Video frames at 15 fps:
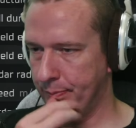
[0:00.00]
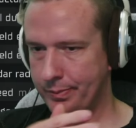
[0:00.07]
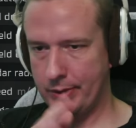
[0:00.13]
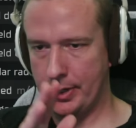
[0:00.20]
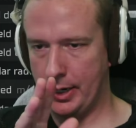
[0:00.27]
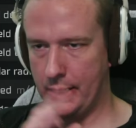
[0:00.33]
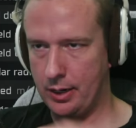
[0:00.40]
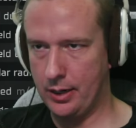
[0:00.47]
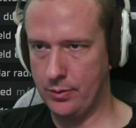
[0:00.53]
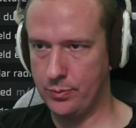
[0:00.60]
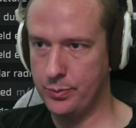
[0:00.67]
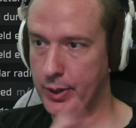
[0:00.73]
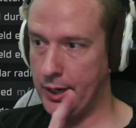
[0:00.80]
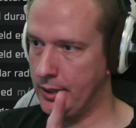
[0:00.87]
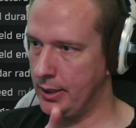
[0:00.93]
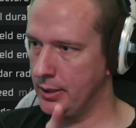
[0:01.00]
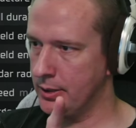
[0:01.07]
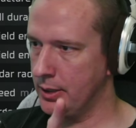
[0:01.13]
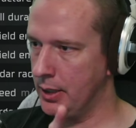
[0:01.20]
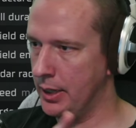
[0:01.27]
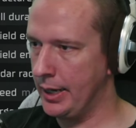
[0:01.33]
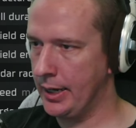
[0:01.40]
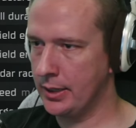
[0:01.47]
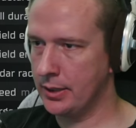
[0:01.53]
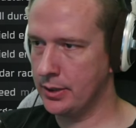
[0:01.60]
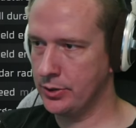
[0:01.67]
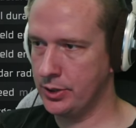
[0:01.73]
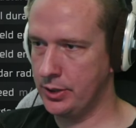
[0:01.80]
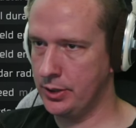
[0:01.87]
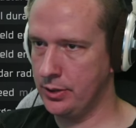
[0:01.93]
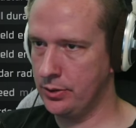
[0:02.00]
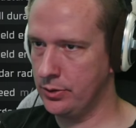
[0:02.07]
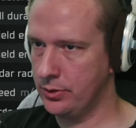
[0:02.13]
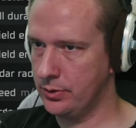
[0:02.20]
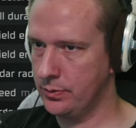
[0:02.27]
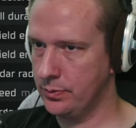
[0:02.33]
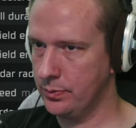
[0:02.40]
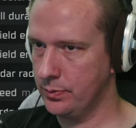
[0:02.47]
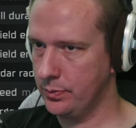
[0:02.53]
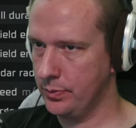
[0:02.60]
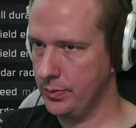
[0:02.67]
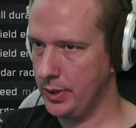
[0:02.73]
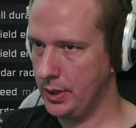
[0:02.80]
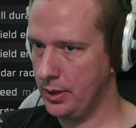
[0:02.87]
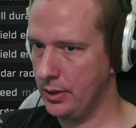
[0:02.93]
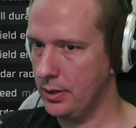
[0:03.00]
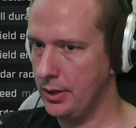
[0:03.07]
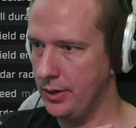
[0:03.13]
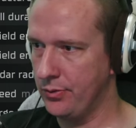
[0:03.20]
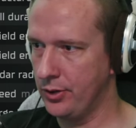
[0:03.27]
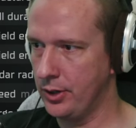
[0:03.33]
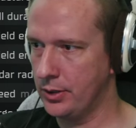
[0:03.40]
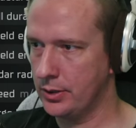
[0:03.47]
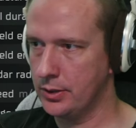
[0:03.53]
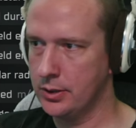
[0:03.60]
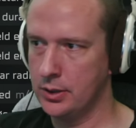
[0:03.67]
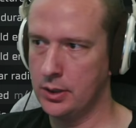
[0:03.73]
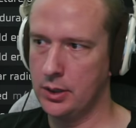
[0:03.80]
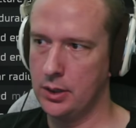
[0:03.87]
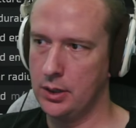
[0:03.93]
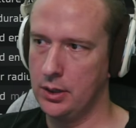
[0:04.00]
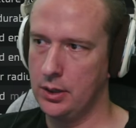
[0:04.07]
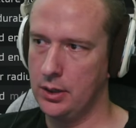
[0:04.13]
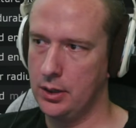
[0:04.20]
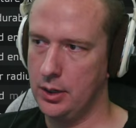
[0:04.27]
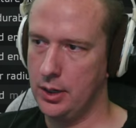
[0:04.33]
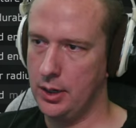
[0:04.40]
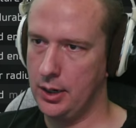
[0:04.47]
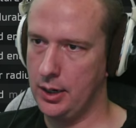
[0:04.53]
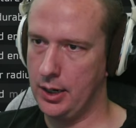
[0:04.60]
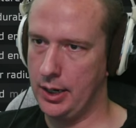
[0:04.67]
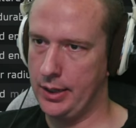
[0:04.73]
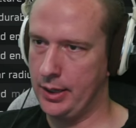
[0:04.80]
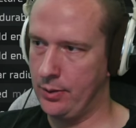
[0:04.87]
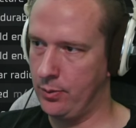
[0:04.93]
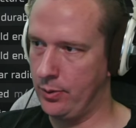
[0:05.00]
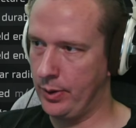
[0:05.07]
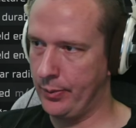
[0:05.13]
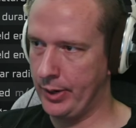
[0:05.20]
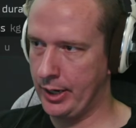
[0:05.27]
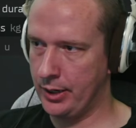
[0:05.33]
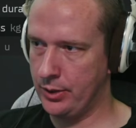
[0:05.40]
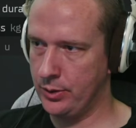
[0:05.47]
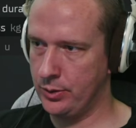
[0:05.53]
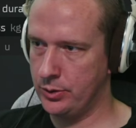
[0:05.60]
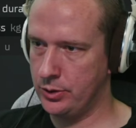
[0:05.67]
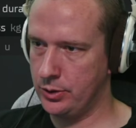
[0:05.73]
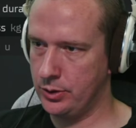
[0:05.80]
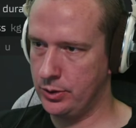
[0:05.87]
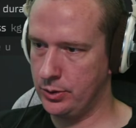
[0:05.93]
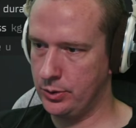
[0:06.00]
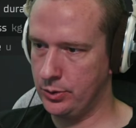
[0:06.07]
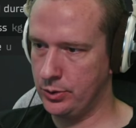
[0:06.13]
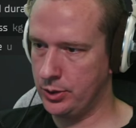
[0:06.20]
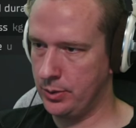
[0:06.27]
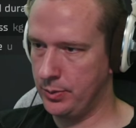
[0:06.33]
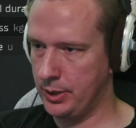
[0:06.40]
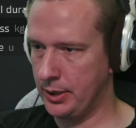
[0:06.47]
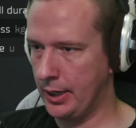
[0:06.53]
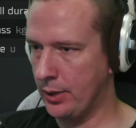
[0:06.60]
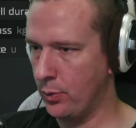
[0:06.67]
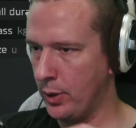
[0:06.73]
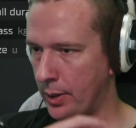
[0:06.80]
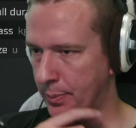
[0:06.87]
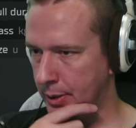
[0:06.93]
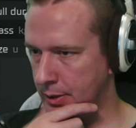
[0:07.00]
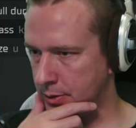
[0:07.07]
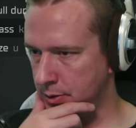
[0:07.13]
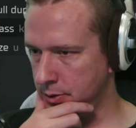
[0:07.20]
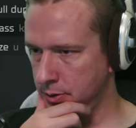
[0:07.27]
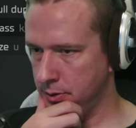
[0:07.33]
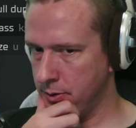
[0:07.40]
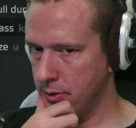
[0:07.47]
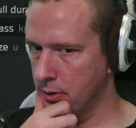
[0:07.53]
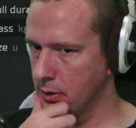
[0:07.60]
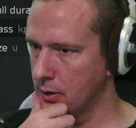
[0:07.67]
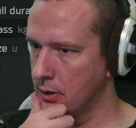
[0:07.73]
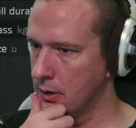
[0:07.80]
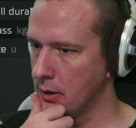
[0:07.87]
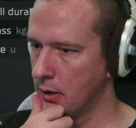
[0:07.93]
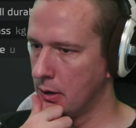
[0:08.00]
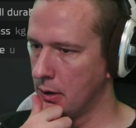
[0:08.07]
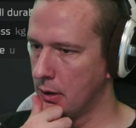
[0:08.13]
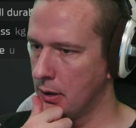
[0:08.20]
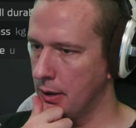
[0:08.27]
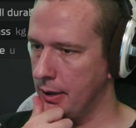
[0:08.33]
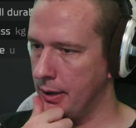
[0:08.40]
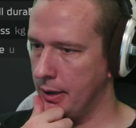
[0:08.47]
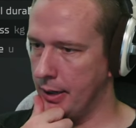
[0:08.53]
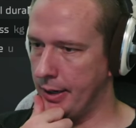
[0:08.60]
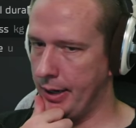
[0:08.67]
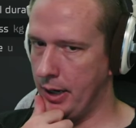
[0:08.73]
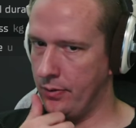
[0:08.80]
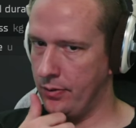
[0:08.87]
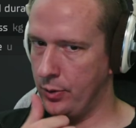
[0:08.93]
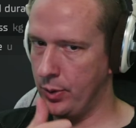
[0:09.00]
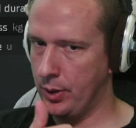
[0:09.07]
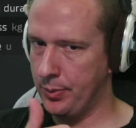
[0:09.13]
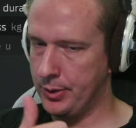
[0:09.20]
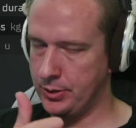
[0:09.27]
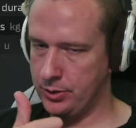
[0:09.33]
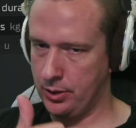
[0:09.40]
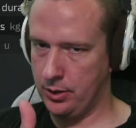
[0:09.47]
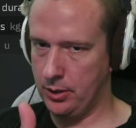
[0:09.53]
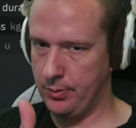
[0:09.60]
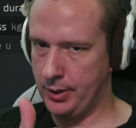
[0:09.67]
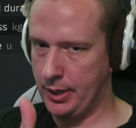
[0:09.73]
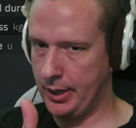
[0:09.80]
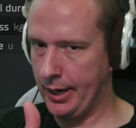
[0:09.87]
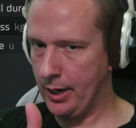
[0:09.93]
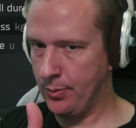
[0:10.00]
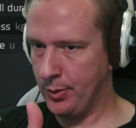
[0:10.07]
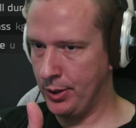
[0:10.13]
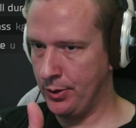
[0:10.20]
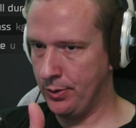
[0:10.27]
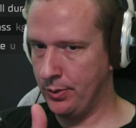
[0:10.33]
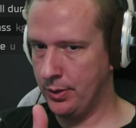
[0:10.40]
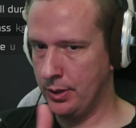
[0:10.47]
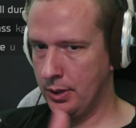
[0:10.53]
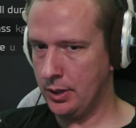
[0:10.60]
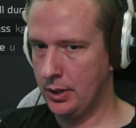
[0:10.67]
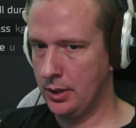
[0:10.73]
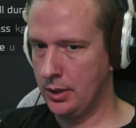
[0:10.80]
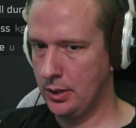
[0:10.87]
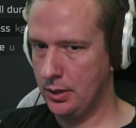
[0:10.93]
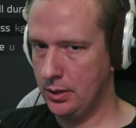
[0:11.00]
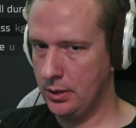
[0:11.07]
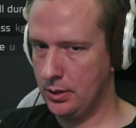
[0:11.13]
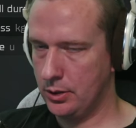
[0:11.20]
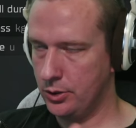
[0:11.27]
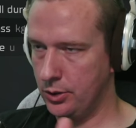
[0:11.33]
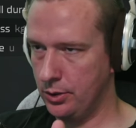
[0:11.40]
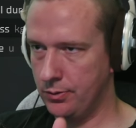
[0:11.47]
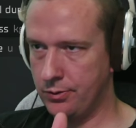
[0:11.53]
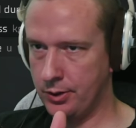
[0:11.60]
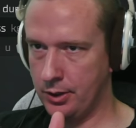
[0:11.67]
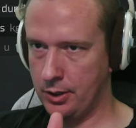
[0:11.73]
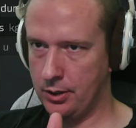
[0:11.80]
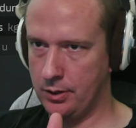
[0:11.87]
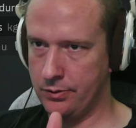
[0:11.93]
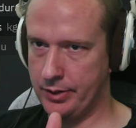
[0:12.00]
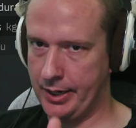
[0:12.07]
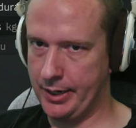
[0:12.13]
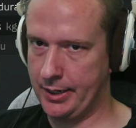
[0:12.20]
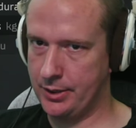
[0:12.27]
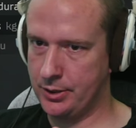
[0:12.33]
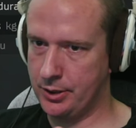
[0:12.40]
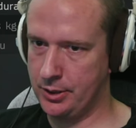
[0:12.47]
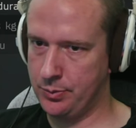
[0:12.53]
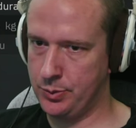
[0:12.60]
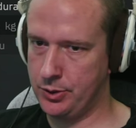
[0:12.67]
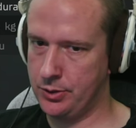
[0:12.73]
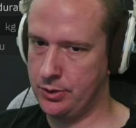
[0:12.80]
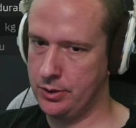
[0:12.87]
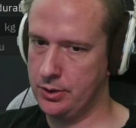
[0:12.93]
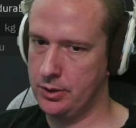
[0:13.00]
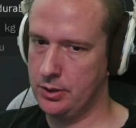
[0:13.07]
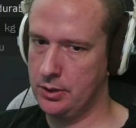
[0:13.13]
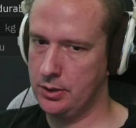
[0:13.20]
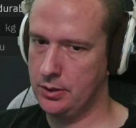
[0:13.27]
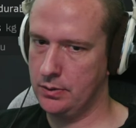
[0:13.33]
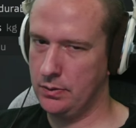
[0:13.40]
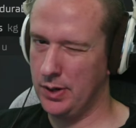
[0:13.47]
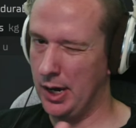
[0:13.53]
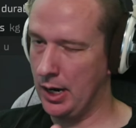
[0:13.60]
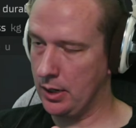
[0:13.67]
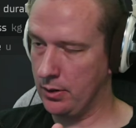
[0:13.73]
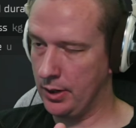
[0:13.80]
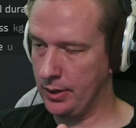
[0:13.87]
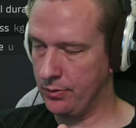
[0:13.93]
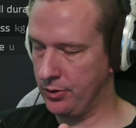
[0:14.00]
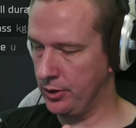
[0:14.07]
So I don't know. Pay attention to that, because it is different. And then when we go to something like weapons, heavy weapons are limited ammo, good for fighting ships, not great for